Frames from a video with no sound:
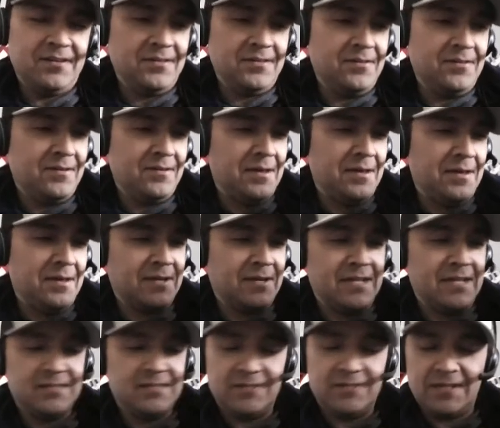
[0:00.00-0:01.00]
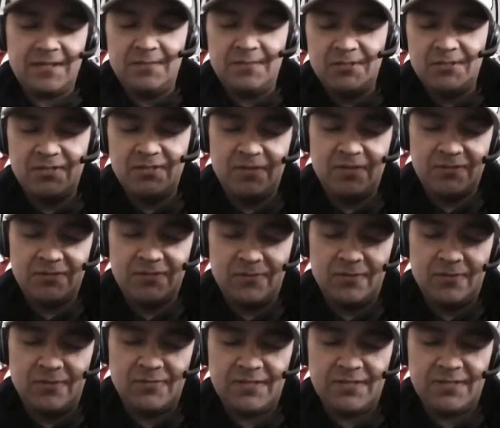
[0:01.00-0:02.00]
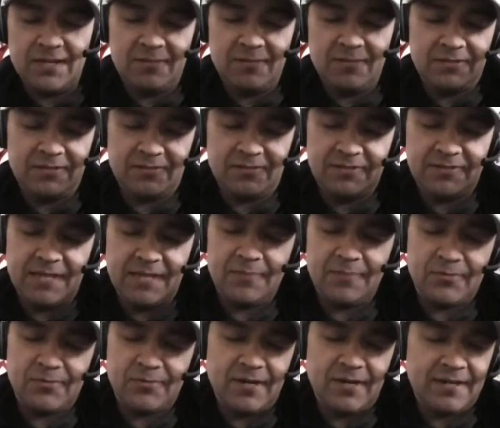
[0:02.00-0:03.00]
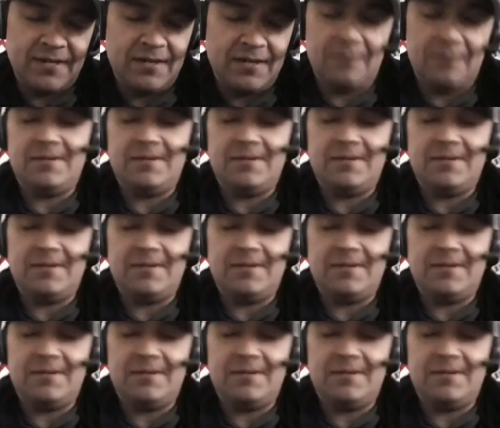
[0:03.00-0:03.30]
You know, I know you guys are going to be sharing Torero Stadium until Snapdragon.